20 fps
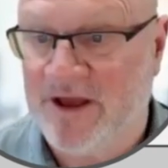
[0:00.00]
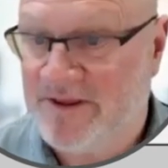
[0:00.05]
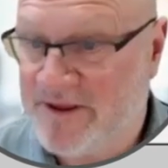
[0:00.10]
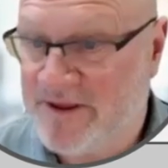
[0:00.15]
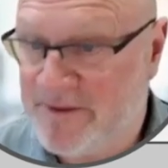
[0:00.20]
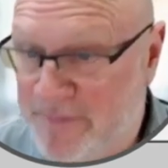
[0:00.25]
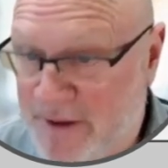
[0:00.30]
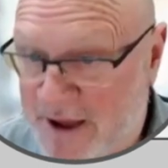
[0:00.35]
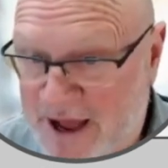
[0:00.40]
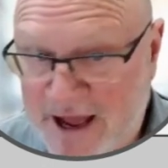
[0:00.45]

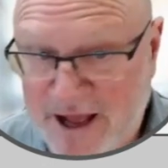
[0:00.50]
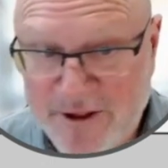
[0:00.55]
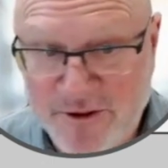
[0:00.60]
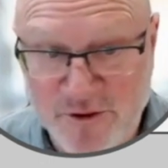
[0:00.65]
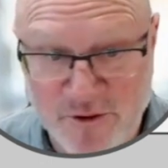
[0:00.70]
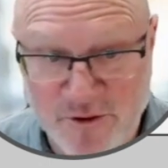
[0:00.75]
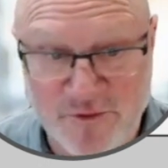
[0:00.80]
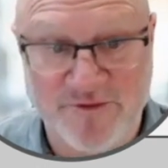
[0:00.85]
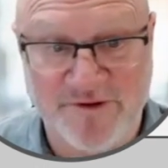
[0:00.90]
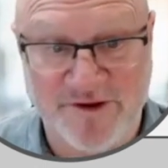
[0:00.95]
The bad
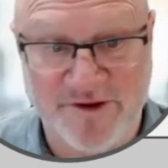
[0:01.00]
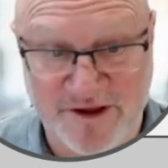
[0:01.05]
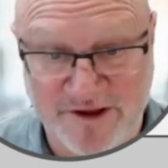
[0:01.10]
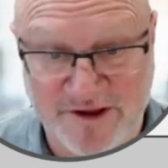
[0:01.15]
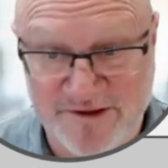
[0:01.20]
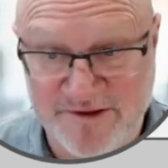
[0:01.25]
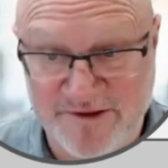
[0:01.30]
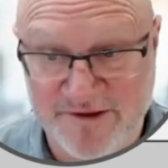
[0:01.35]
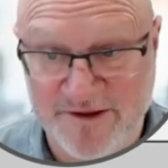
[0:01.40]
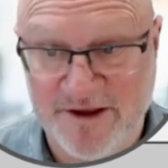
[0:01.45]
news
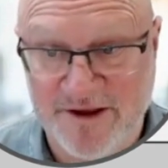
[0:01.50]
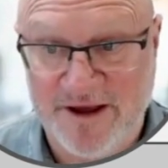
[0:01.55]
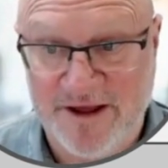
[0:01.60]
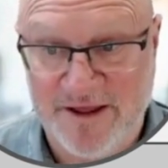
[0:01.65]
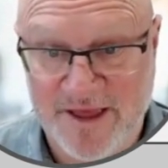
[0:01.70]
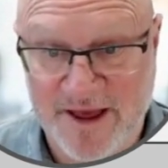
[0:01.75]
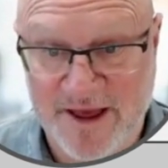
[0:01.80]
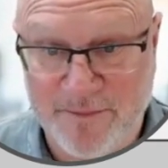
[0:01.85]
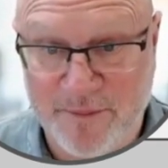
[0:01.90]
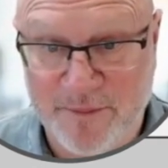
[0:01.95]
is
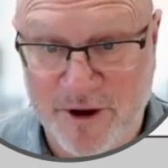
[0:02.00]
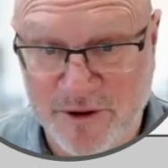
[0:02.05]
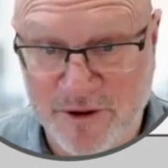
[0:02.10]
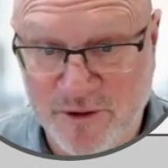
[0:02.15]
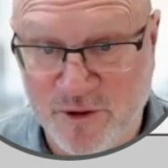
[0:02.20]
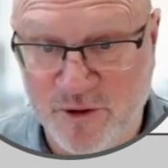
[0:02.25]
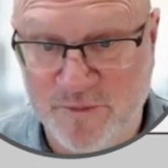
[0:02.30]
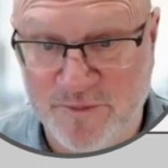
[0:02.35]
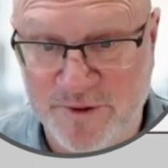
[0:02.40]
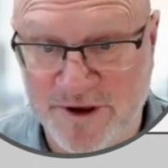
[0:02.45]
that by
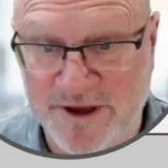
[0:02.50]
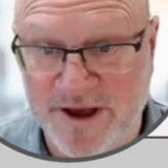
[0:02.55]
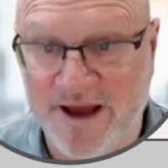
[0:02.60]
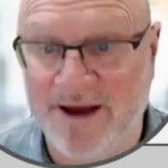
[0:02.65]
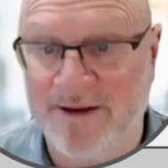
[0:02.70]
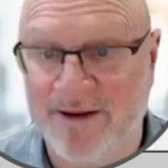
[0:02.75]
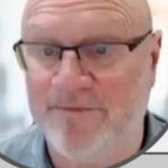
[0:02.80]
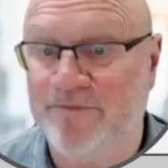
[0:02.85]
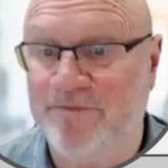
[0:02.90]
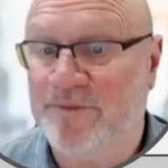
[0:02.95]
2
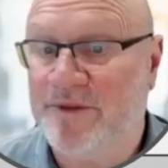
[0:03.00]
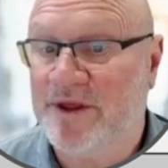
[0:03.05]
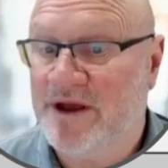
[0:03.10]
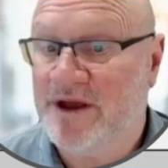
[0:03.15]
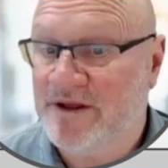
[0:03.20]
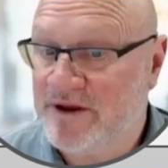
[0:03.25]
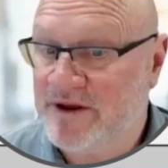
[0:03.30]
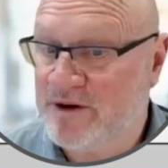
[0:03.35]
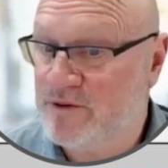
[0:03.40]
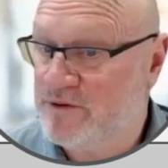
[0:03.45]
p.m.,
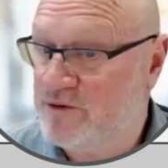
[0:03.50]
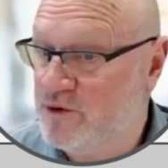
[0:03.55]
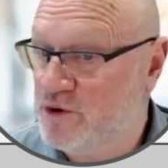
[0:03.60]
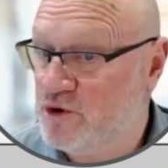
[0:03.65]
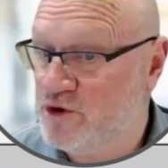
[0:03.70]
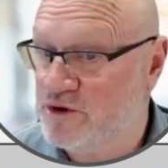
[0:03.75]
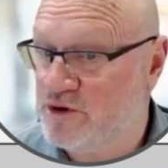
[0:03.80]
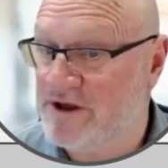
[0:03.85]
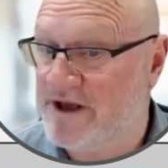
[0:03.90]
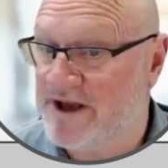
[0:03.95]
there is
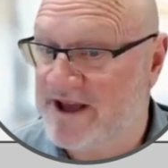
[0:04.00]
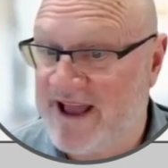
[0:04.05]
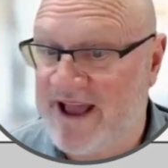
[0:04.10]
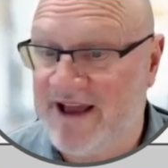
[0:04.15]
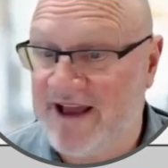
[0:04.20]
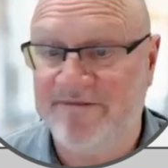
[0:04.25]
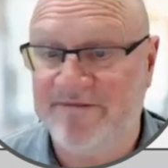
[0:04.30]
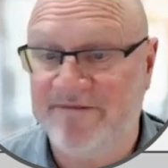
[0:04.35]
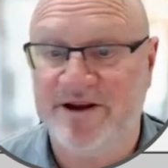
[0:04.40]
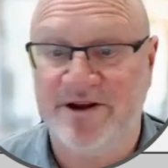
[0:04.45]
usually a
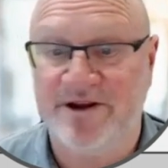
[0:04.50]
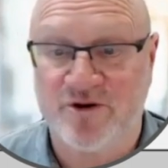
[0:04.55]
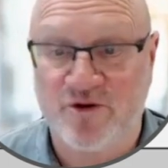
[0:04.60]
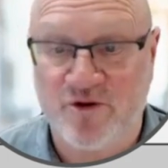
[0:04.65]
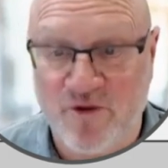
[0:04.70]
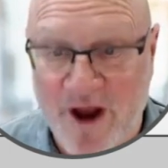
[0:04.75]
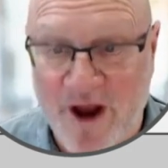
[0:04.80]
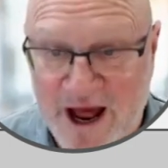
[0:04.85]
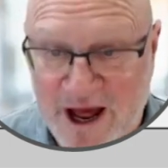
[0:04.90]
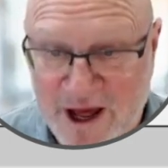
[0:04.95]
caffeine
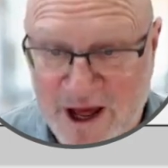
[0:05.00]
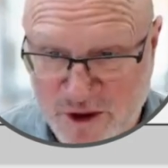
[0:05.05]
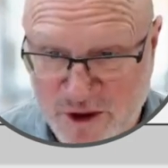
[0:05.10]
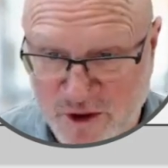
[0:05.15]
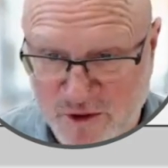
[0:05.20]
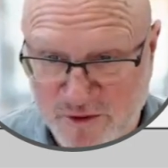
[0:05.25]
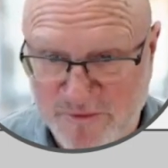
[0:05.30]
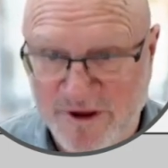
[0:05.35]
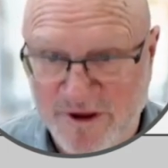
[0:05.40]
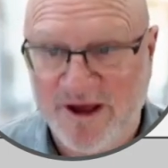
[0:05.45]

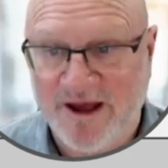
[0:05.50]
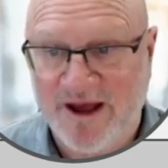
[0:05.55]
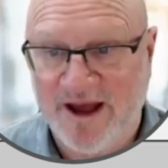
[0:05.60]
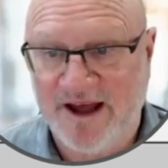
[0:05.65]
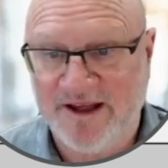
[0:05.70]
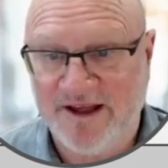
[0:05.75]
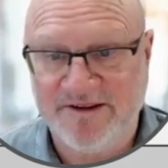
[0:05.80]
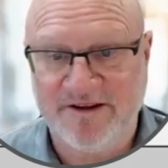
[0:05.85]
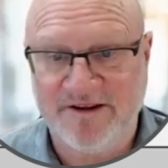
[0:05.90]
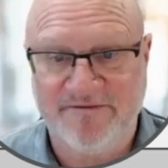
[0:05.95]
crash
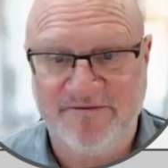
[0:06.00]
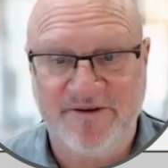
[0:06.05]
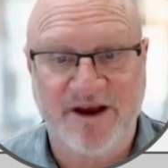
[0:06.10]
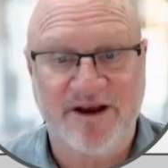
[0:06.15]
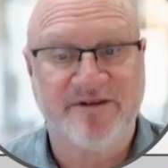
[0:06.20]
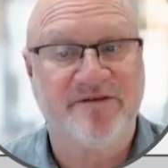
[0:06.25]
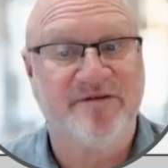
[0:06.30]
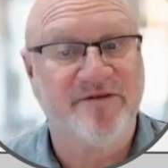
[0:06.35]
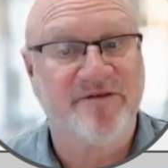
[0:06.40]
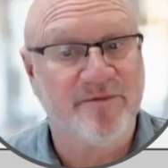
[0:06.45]
as the
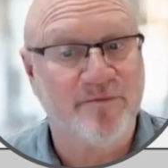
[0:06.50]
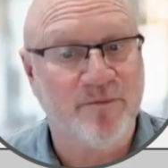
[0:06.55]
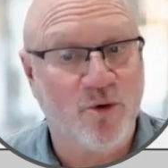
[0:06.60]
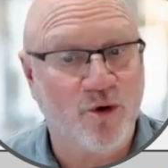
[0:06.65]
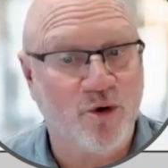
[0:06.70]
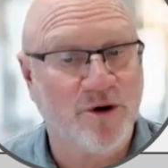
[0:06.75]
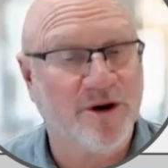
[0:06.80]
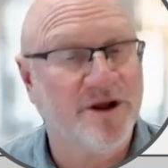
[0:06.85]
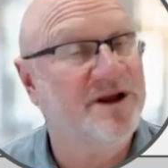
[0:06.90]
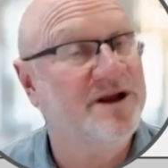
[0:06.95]
effects of the
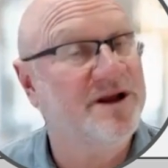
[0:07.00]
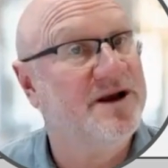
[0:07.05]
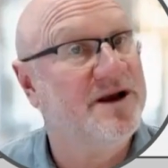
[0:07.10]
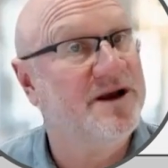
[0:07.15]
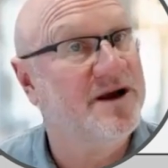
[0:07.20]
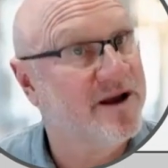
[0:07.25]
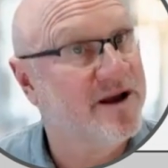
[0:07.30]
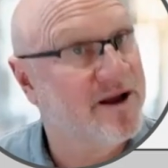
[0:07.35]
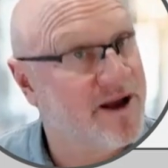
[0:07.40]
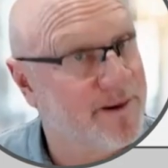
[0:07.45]
morning
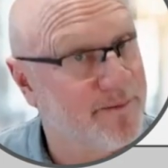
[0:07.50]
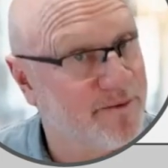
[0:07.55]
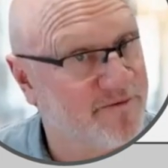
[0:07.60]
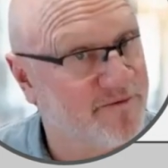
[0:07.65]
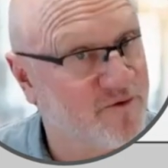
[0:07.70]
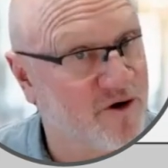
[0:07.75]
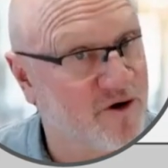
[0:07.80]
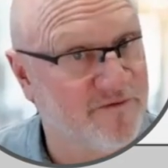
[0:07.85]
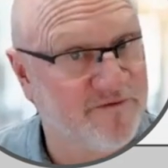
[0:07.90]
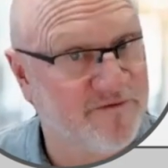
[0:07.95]
cup
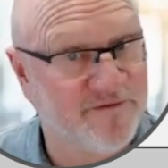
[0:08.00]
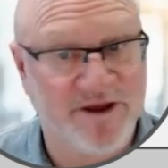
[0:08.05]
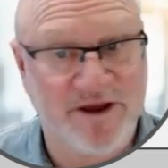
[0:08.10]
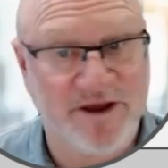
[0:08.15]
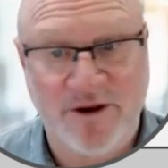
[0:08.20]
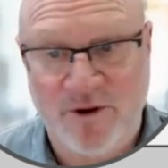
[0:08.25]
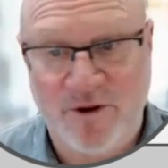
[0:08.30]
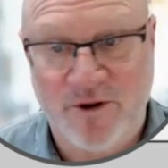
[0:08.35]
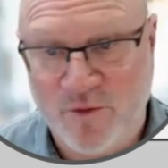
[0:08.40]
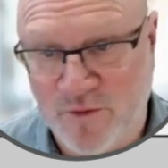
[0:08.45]
of
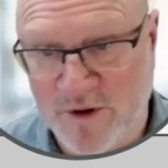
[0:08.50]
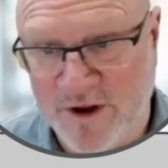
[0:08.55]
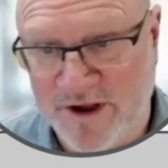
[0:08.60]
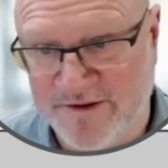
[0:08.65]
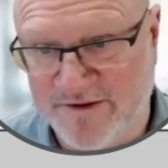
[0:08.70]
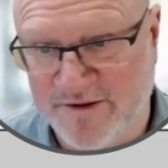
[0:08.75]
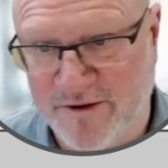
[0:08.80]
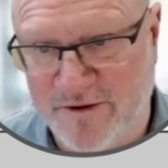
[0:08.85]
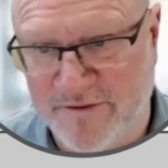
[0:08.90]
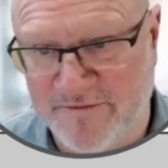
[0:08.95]
coffee
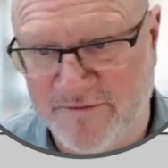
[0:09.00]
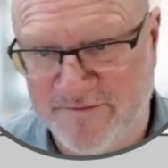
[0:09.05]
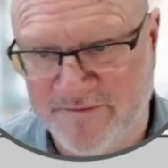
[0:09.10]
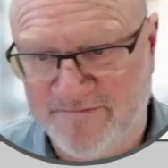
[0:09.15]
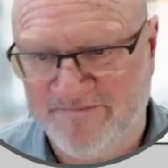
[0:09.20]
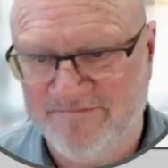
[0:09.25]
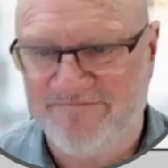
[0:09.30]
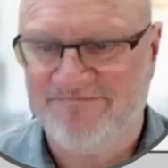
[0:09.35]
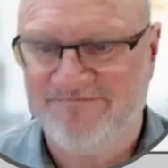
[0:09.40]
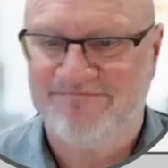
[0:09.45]
wears off.
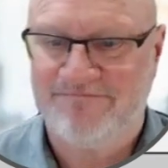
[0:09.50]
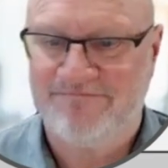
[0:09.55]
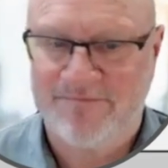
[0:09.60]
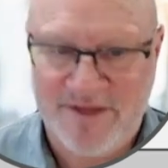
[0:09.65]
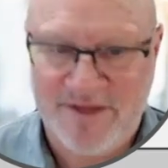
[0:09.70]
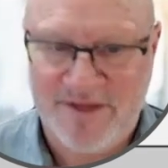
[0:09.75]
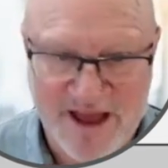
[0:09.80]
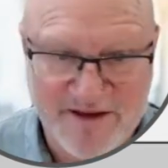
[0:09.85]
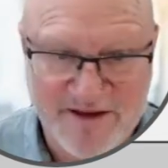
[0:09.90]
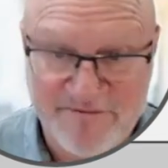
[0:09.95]

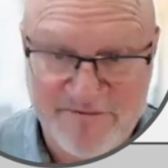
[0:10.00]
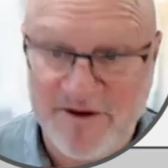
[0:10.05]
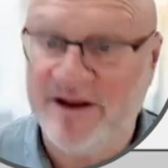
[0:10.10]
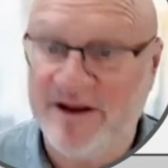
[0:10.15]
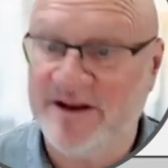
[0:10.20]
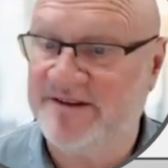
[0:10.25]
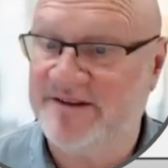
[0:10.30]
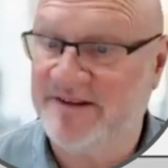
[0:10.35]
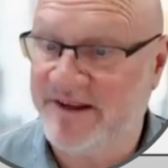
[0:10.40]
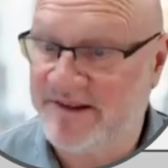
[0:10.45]
Caffeine
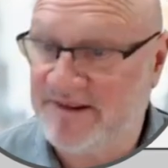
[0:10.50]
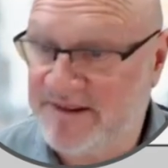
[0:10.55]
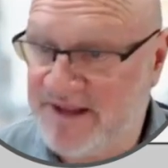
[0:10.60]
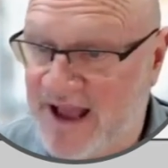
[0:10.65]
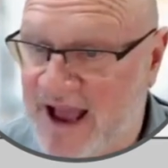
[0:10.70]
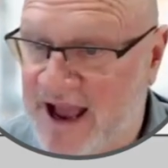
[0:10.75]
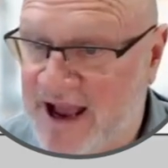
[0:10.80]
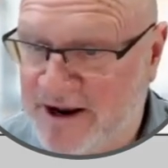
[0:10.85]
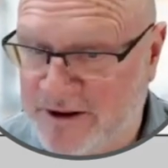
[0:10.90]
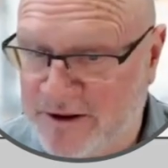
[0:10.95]
is thus
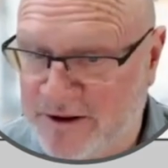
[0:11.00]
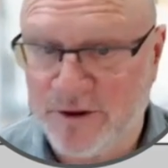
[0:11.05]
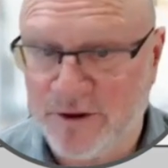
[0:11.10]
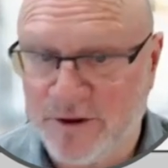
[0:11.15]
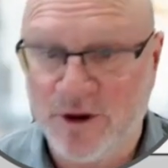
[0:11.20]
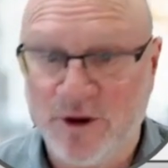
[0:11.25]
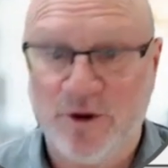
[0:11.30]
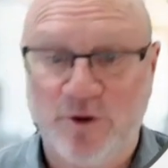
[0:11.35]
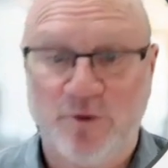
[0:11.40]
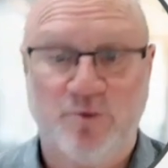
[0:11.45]
added,
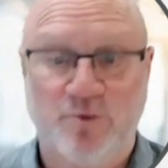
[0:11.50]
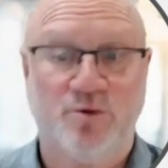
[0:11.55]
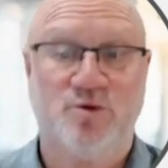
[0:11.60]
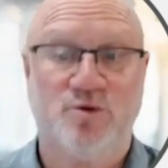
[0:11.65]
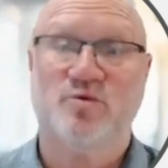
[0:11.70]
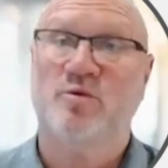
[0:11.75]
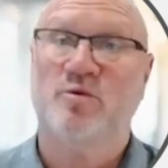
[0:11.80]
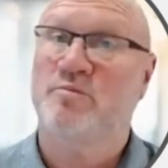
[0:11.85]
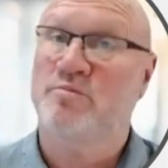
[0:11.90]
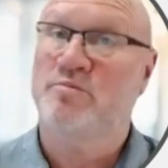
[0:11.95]
which
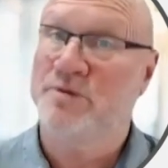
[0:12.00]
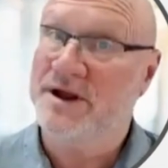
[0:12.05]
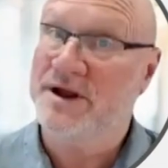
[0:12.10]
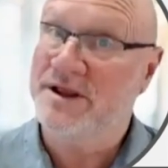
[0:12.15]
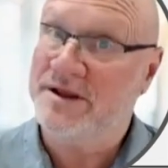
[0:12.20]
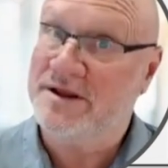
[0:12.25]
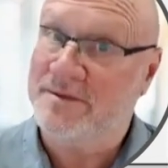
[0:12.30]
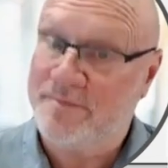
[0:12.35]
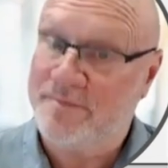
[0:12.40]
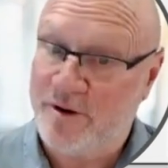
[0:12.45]
will
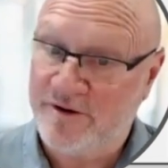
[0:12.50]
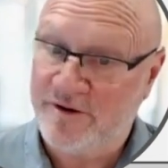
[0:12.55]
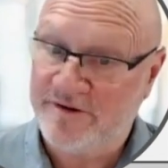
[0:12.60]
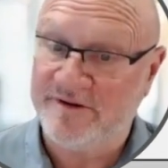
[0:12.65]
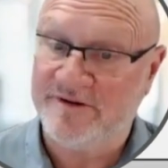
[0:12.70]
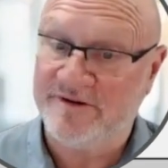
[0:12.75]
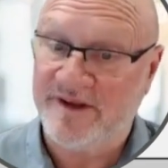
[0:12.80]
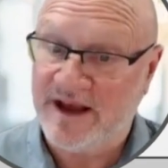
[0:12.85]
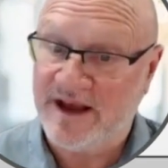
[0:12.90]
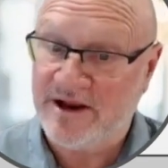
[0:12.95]
bring the
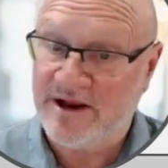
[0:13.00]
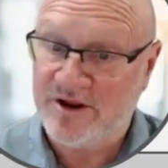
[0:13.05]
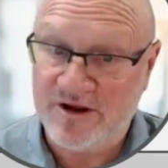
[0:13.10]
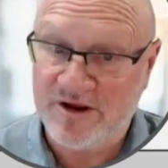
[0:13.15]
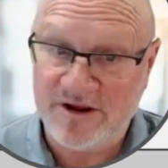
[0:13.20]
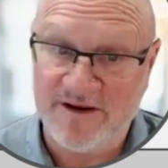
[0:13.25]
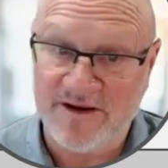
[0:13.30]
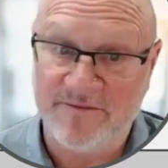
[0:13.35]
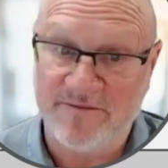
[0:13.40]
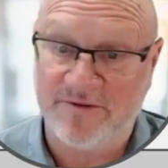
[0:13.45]
person's energy
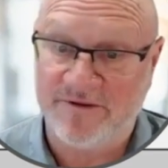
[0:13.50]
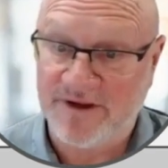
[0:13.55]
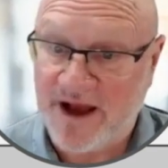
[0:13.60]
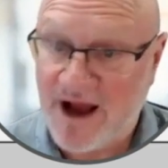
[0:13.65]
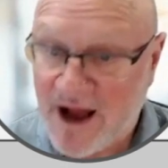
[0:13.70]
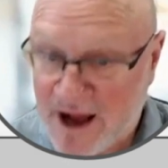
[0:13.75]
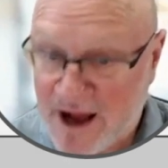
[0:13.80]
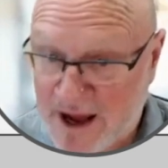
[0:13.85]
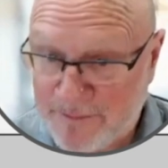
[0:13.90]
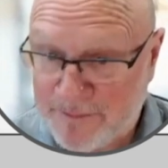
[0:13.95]
levels
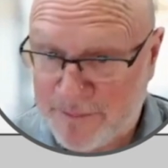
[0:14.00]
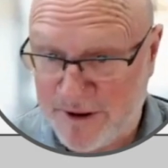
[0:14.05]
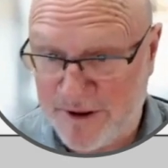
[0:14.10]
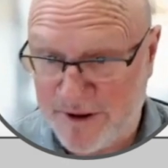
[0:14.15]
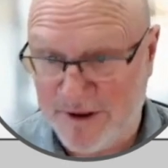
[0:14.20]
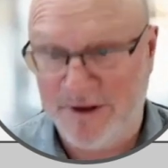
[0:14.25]
up,